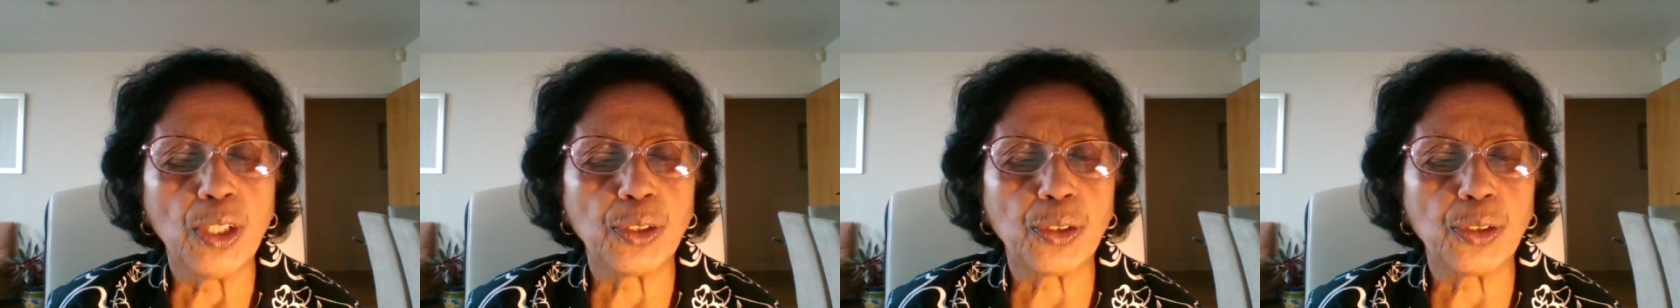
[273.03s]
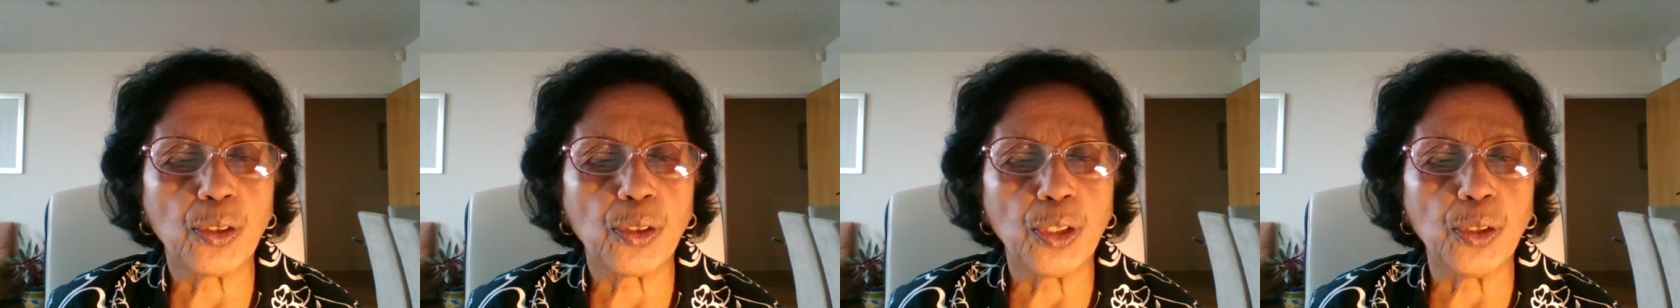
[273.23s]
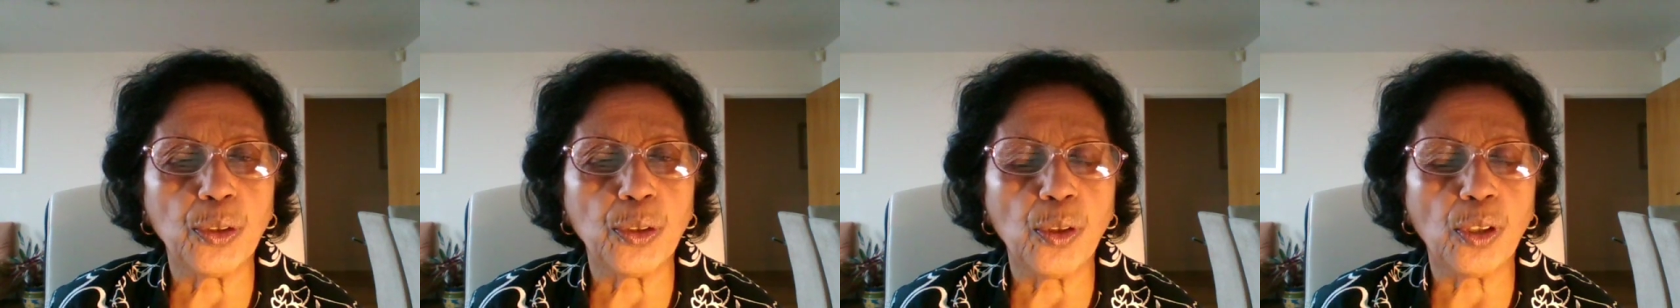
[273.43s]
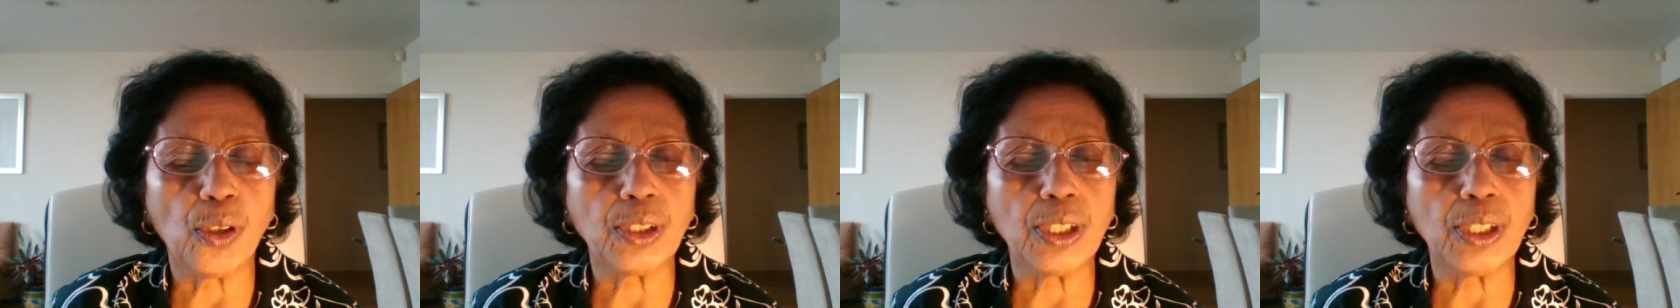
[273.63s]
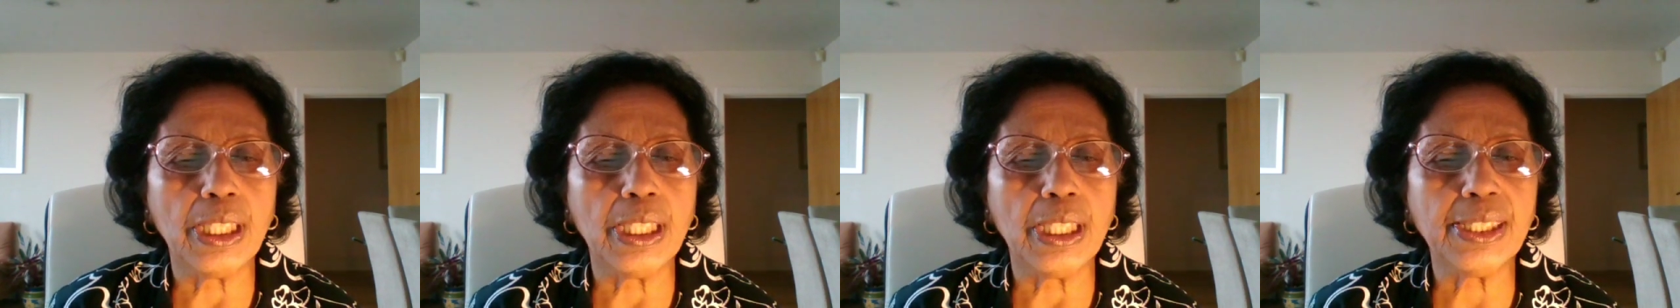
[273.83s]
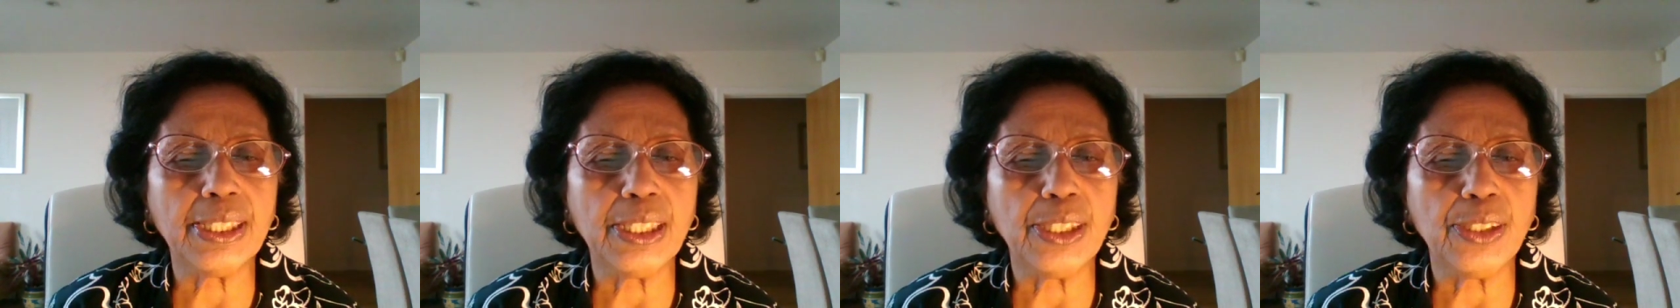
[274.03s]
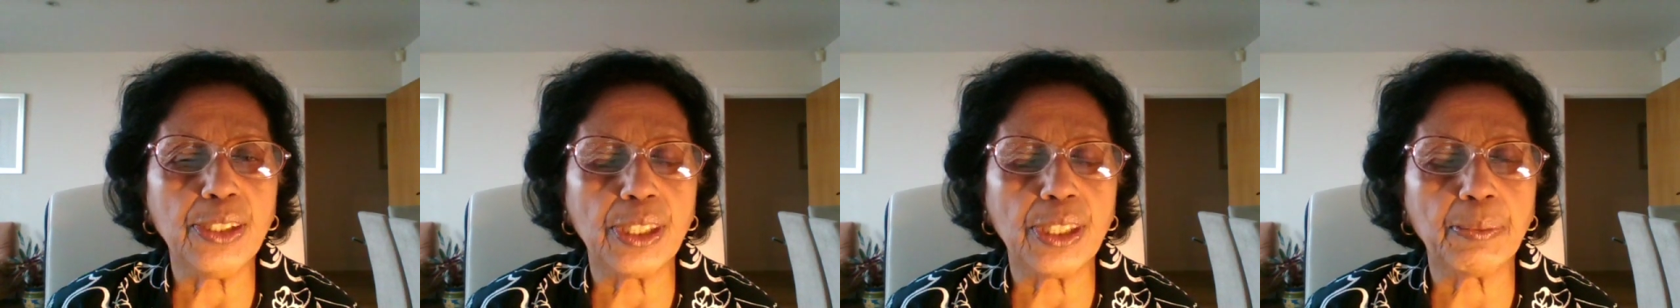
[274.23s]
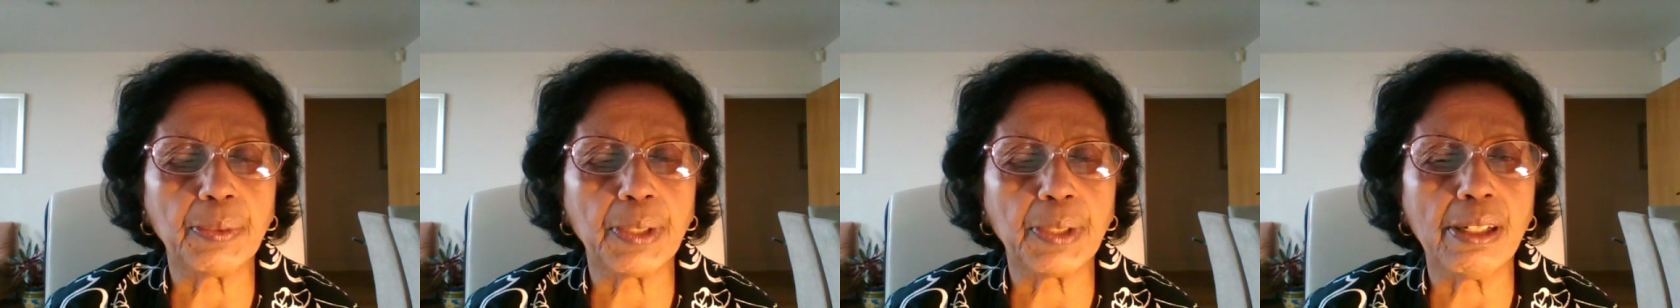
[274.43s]
So you've got to listen to
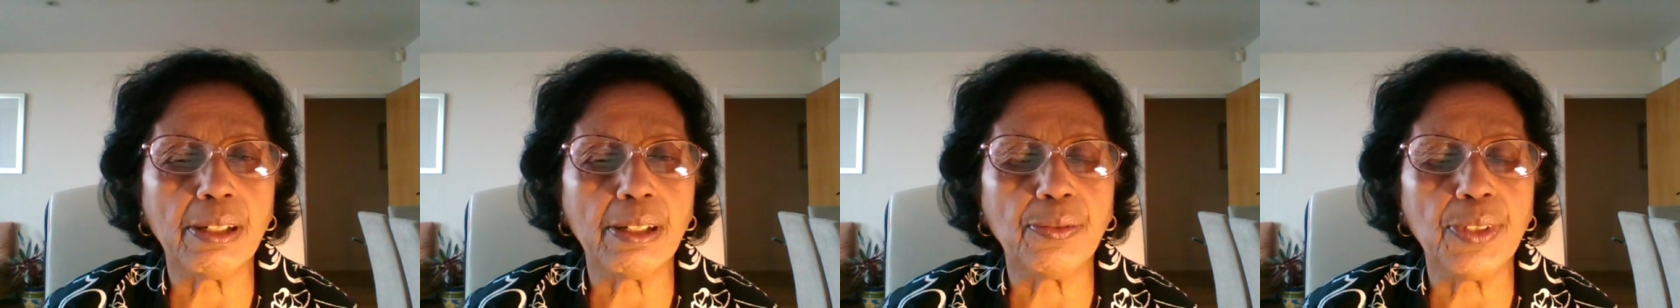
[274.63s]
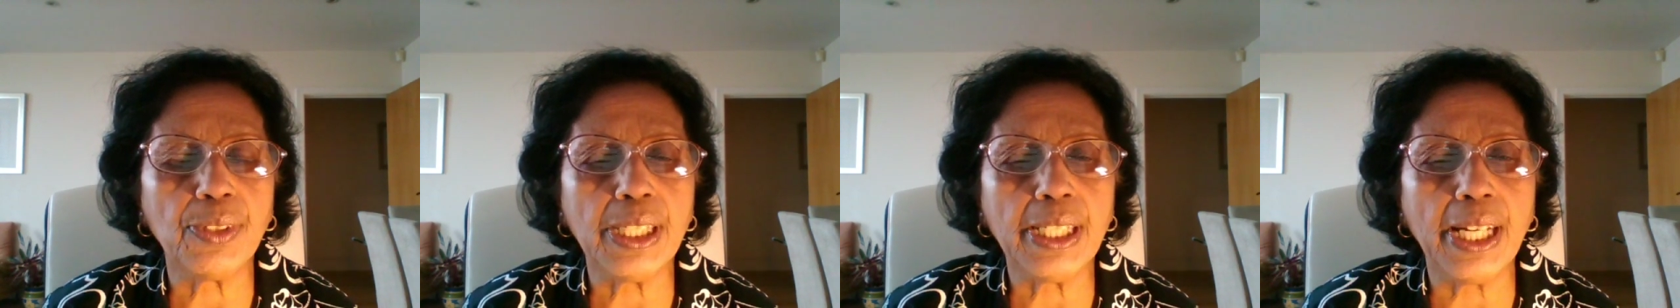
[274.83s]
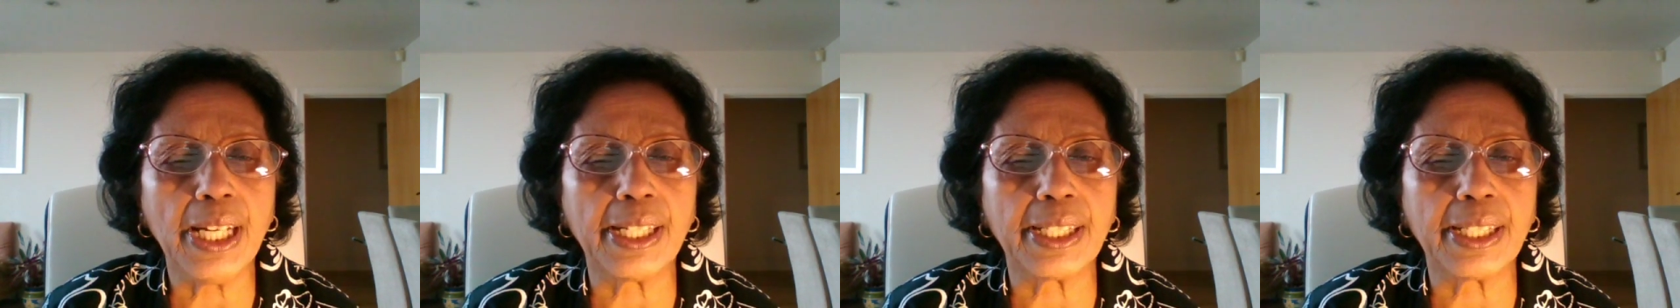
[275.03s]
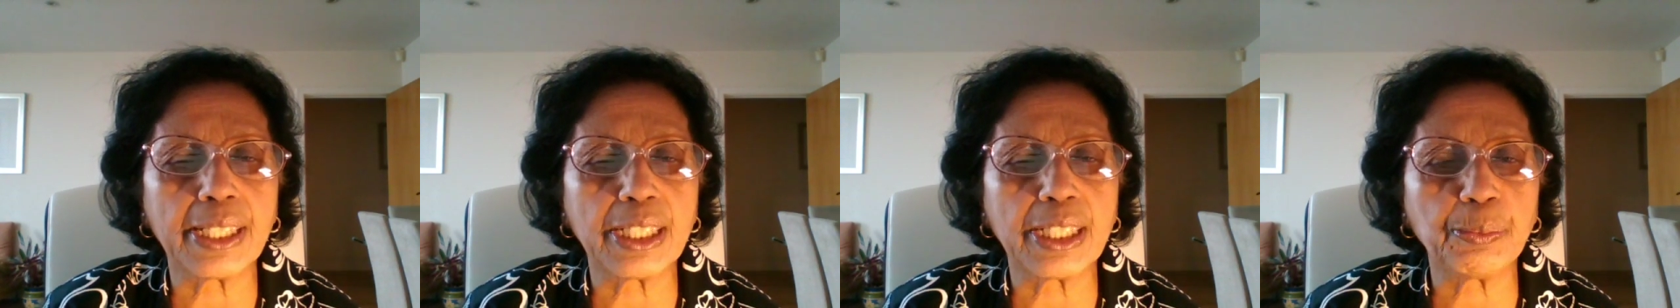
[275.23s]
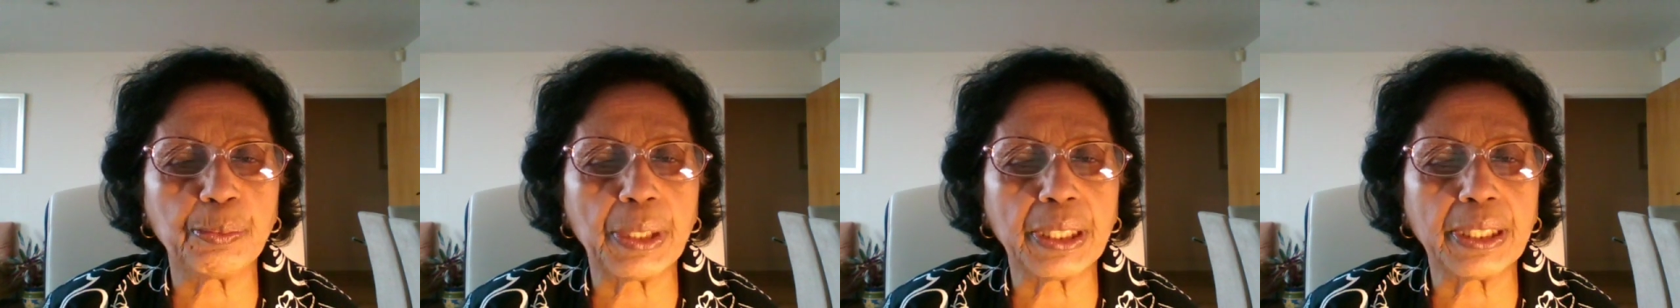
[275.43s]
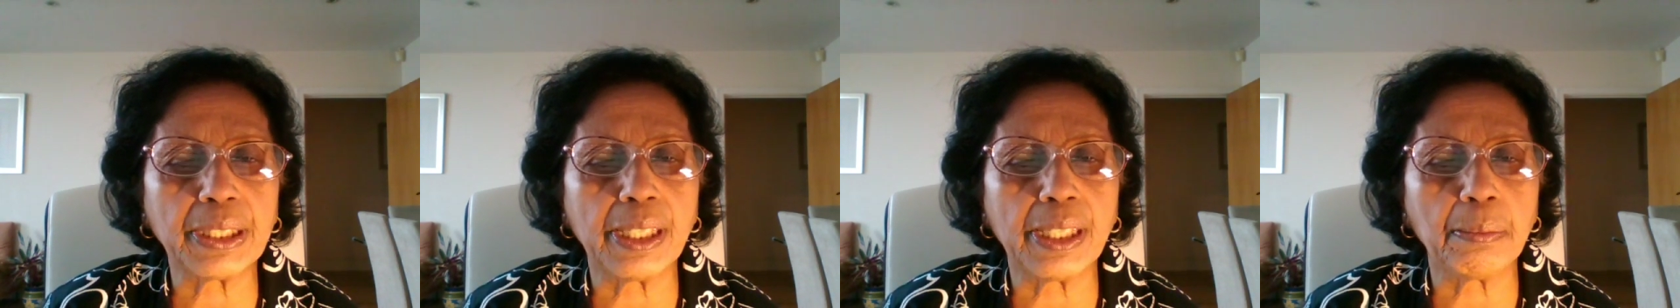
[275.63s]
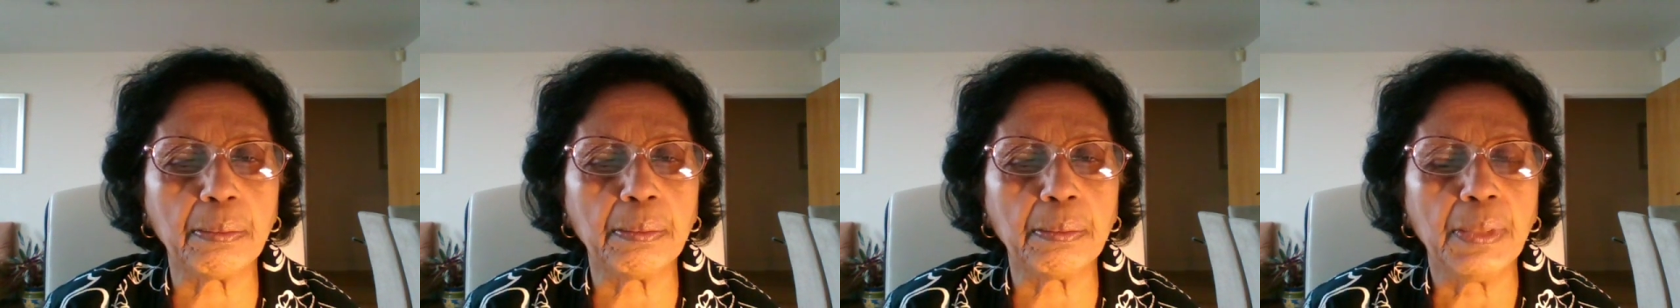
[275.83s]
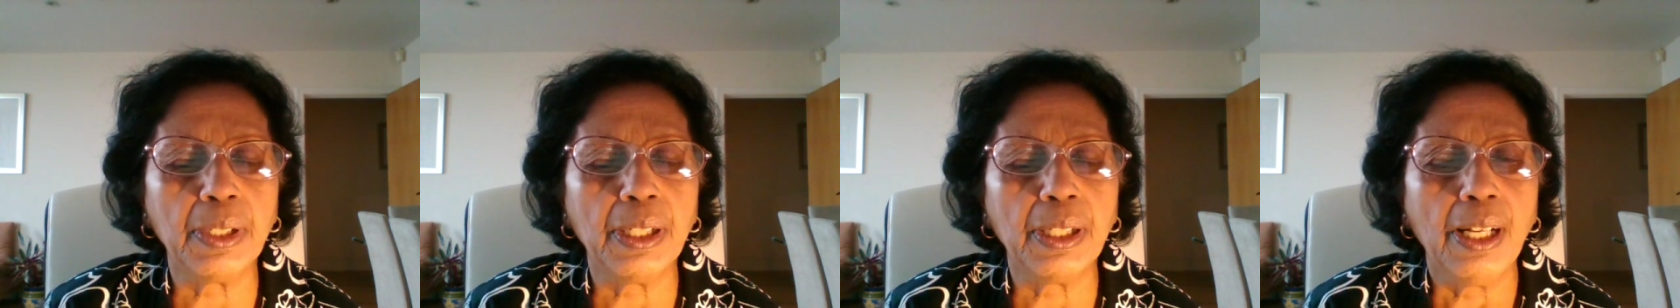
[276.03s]
them carefully and respect them,